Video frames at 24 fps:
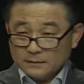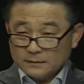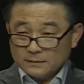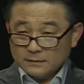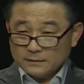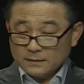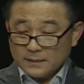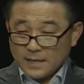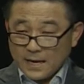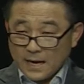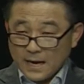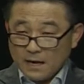
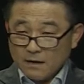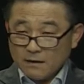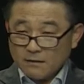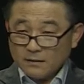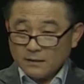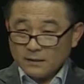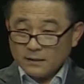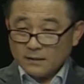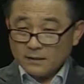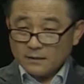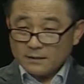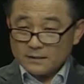Now
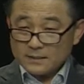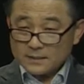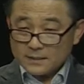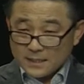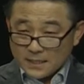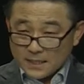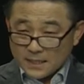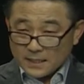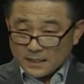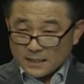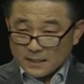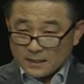
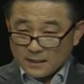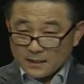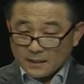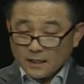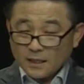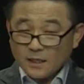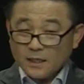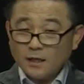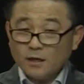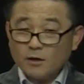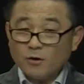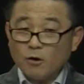C
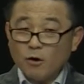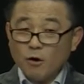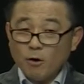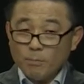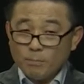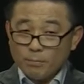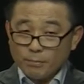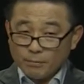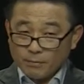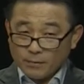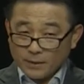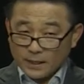
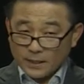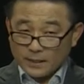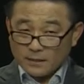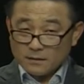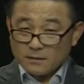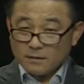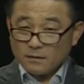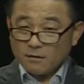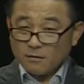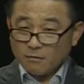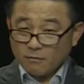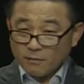incorporate
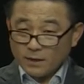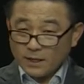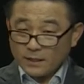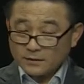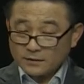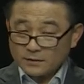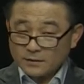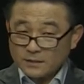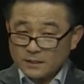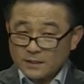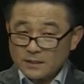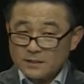the
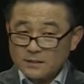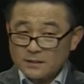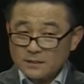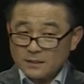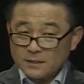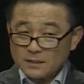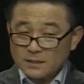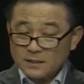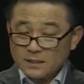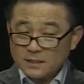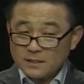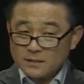correction
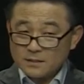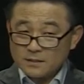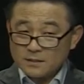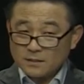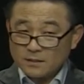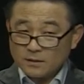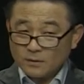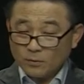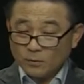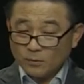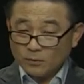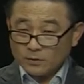in his
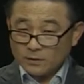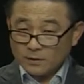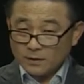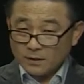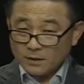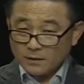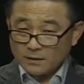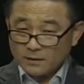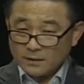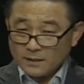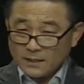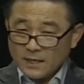own
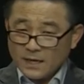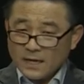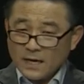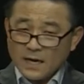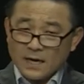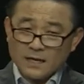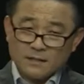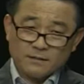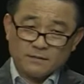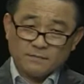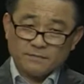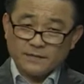turn,
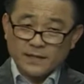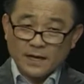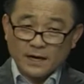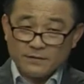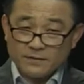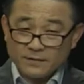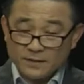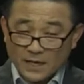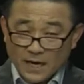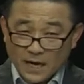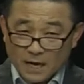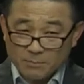as if
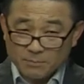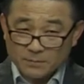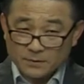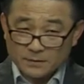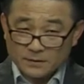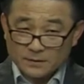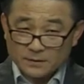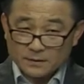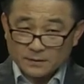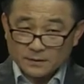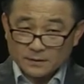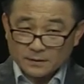nothing
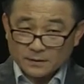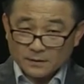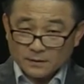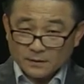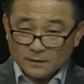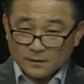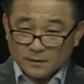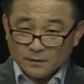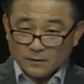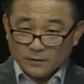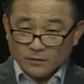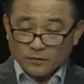happens.
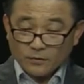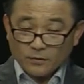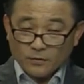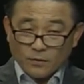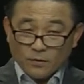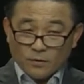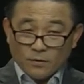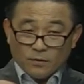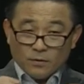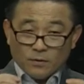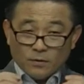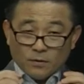
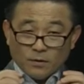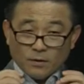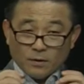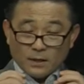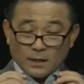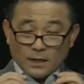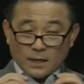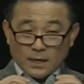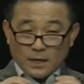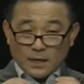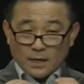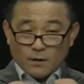So
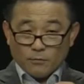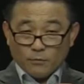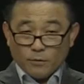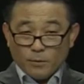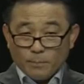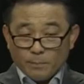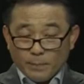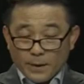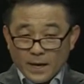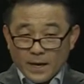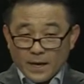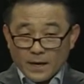
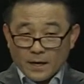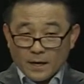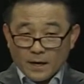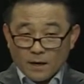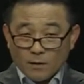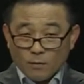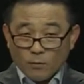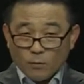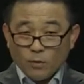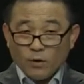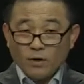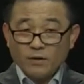
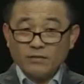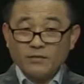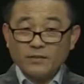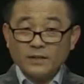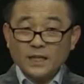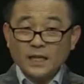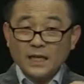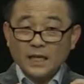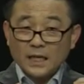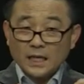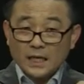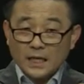repair was
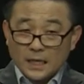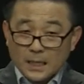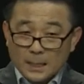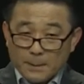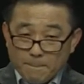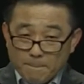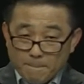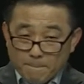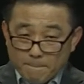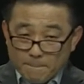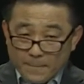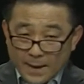
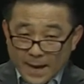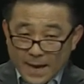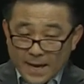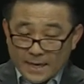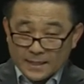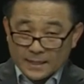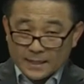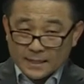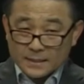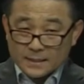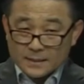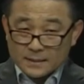
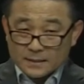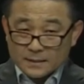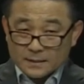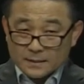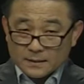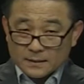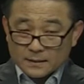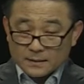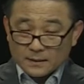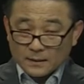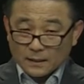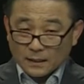embedded
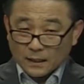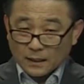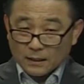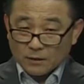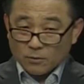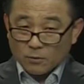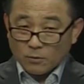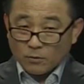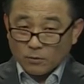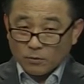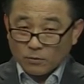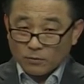in
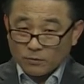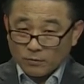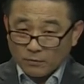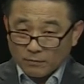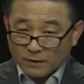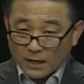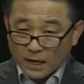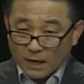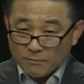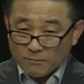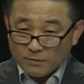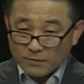the course of
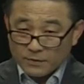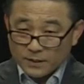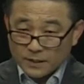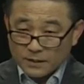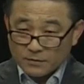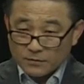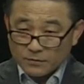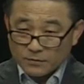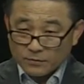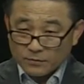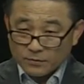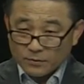
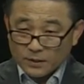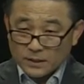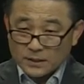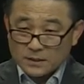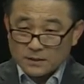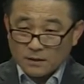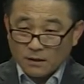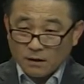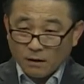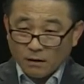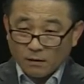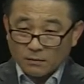conversation. So it's
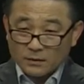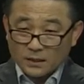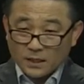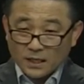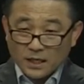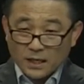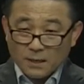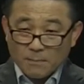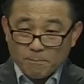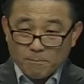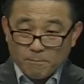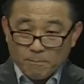called
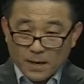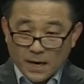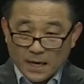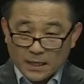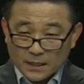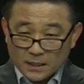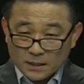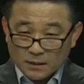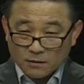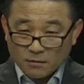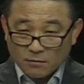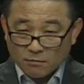
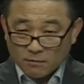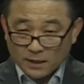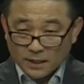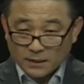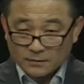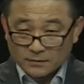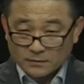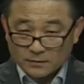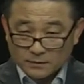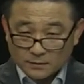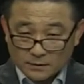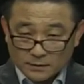embedded
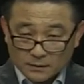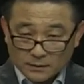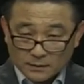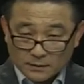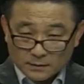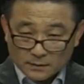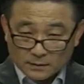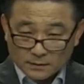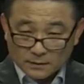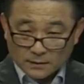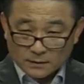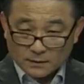correction.
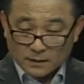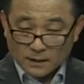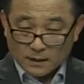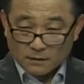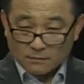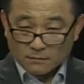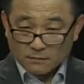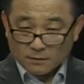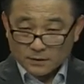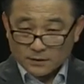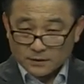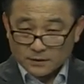Later on,